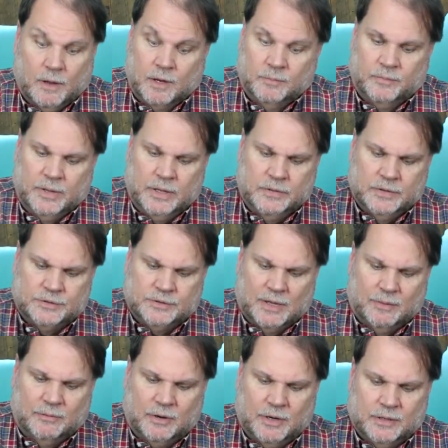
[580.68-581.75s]
on B this
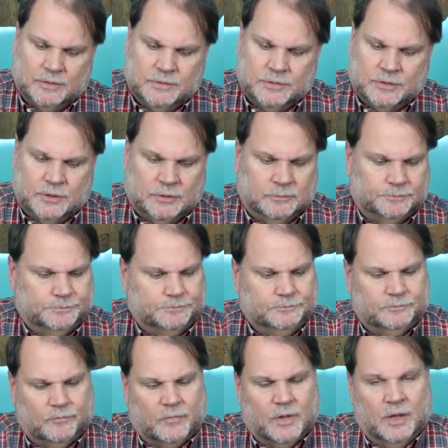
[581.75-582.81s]
time around. So
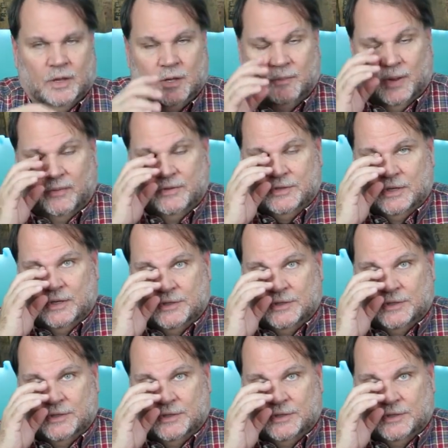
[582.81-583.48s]
obviously